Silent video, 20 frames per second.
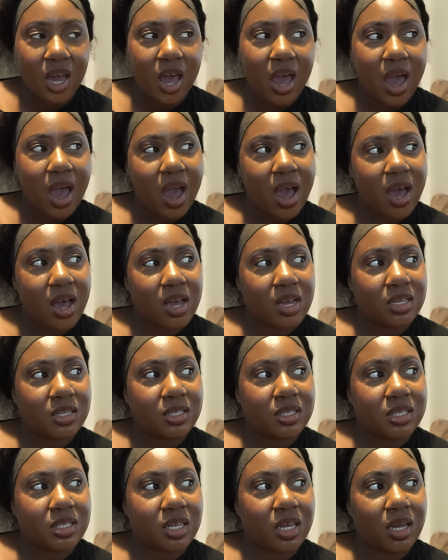
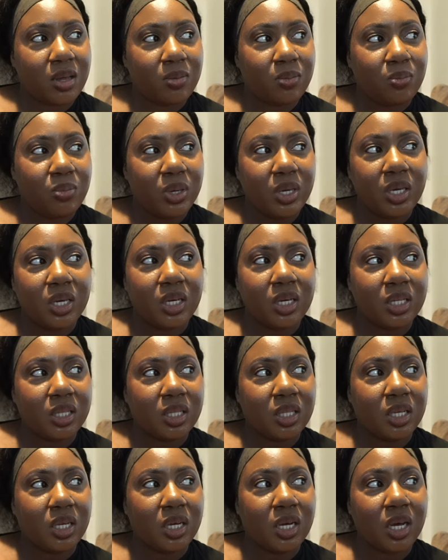And being
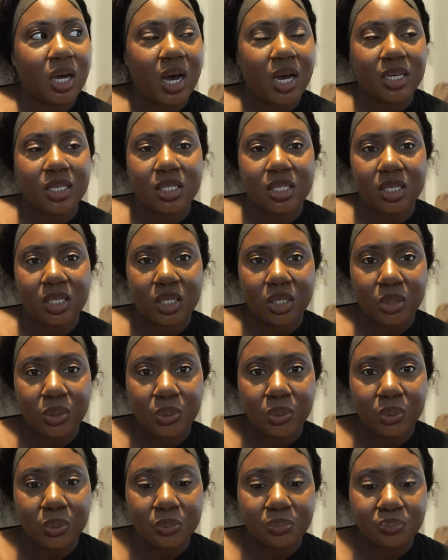in the
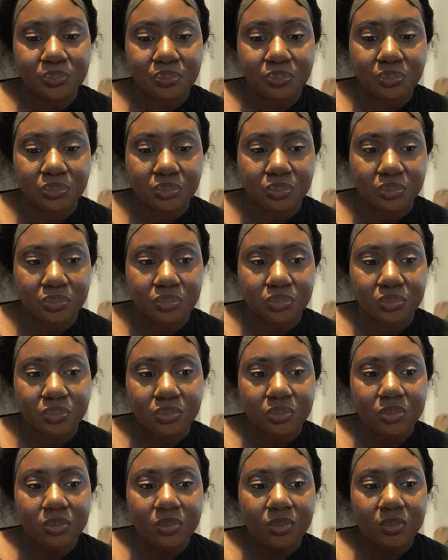ICU,
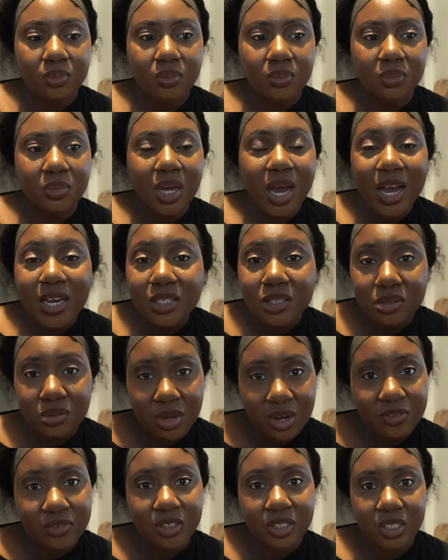I do
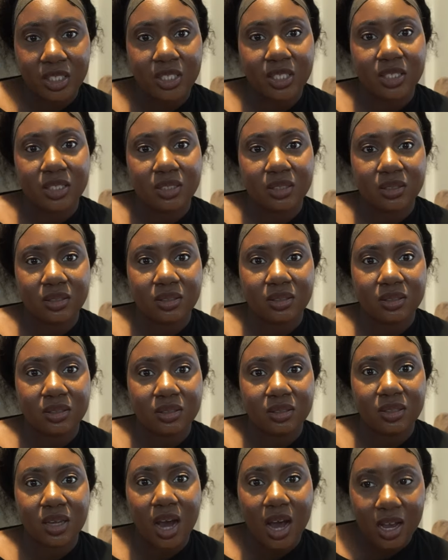everything
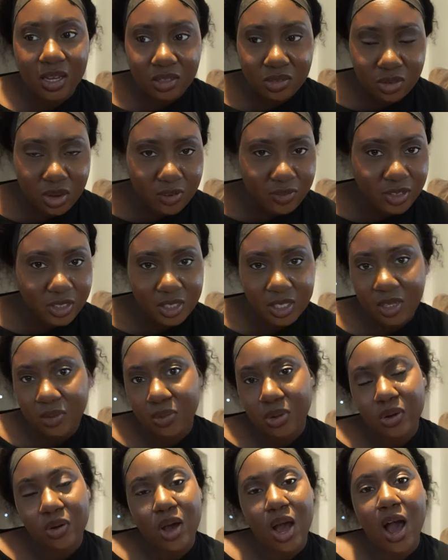I do everything.
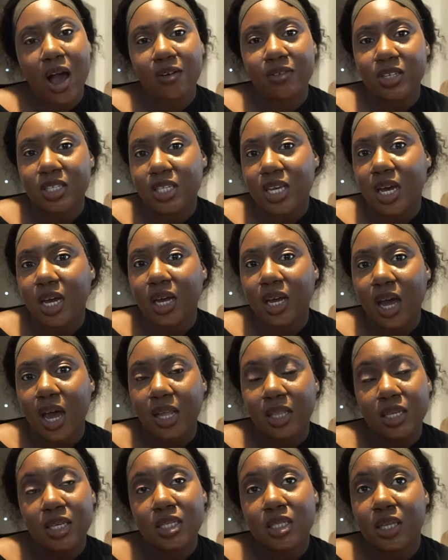We don't have a tech,
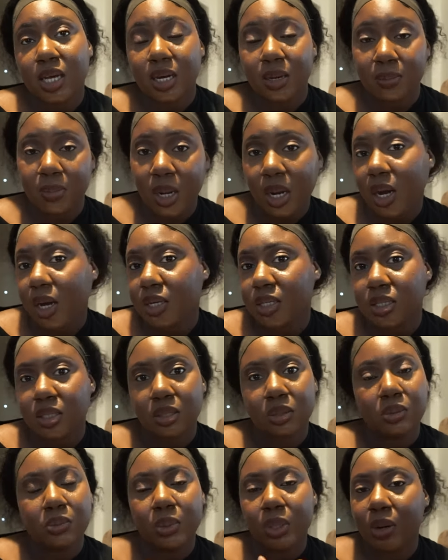at least not in my
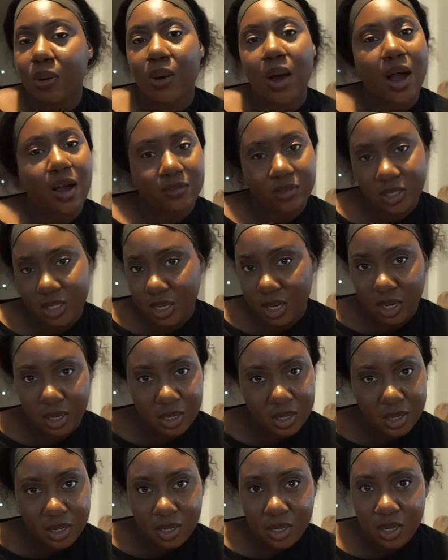ICU. We don't have a tech.
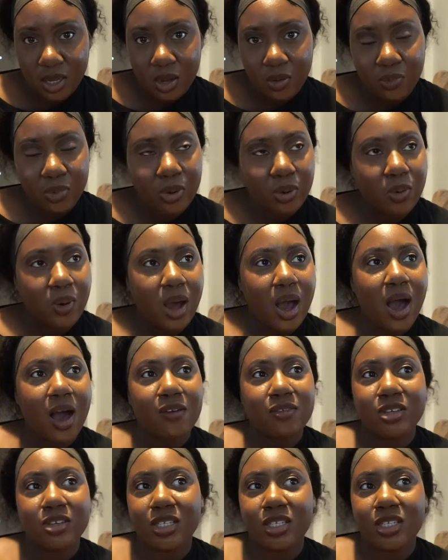We don't have a